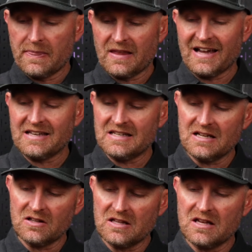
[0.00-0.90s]

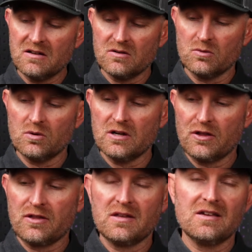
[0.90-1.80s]
ideally
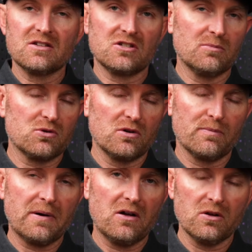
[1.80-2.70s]
with some sort
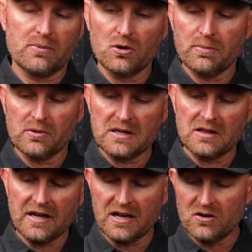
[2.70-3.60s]
of
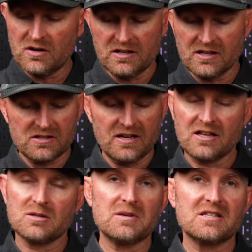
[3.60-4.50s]
polypropylene liner. It doesn't
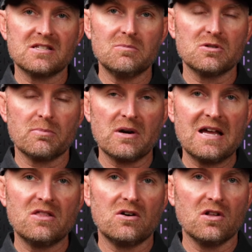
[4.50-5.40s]
have to be Simms
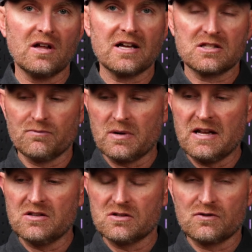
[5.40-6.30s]
brand. There are lots of
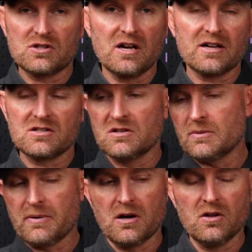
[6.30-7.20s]
brands of socks that
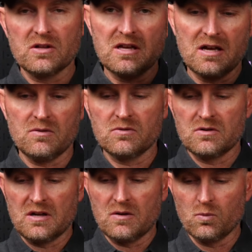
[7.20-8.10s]
are poly
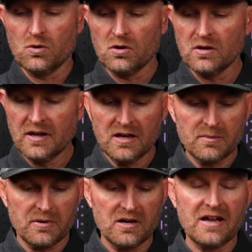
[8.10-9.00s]
and wool,
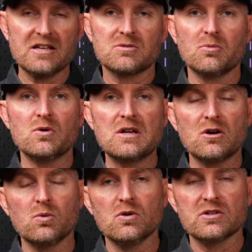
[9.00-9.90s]
but a nice
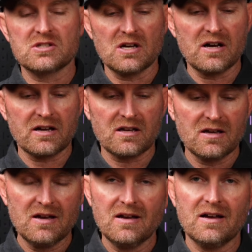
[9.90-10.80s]
merino wool sock.
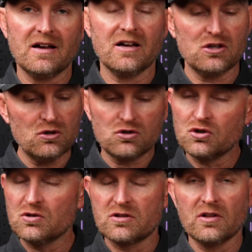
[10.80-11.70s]
You
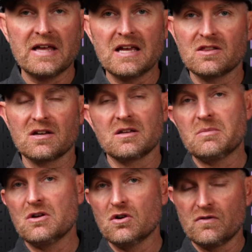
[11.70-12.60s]
choose the length. It could
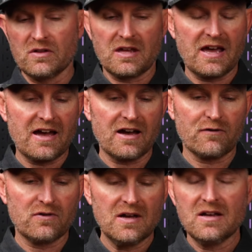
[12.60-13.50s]
be over the
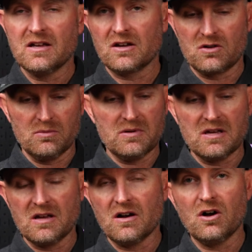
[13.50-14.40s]
calf. It could
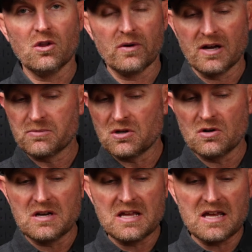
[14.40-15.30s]
be all the way up to
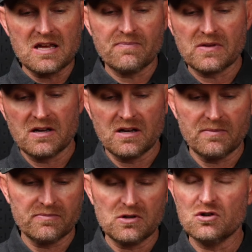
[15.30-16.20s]
your knee.
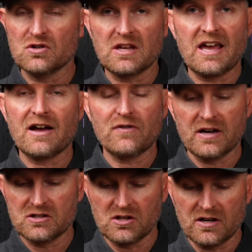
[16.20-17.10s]
Usually
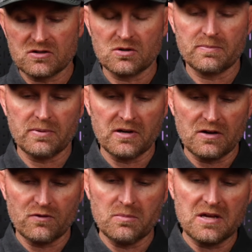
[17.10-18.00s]
calf-high socks are
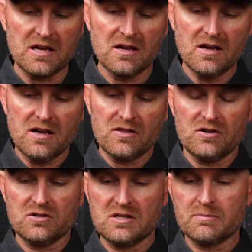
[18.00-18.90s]
plenty for me.
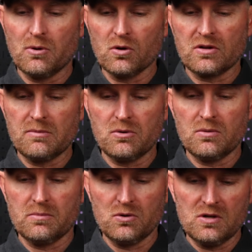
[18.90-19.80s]
There's these bulky
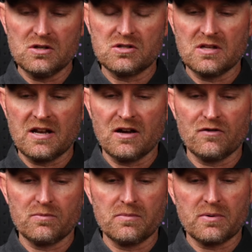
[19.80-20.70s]
booties that
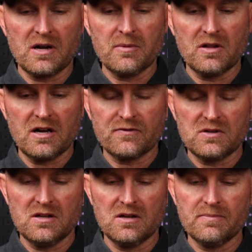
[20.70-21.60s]
have Primaloft
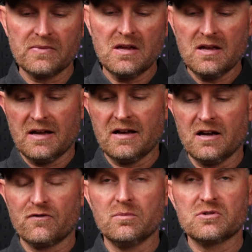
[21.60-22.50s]
in them
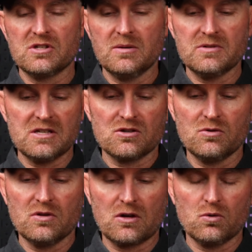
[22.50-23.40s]
from Simms. These are
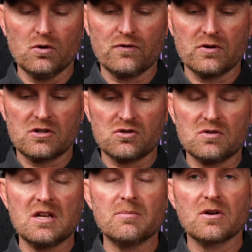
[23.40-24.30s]
really cool for
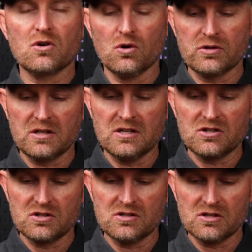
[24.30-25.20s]
extreme cold
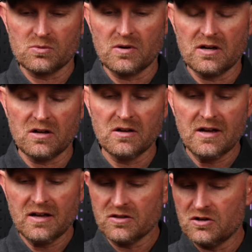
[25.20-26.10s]
conditions as well.
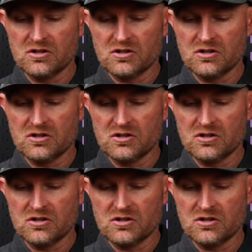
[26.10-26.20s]
They're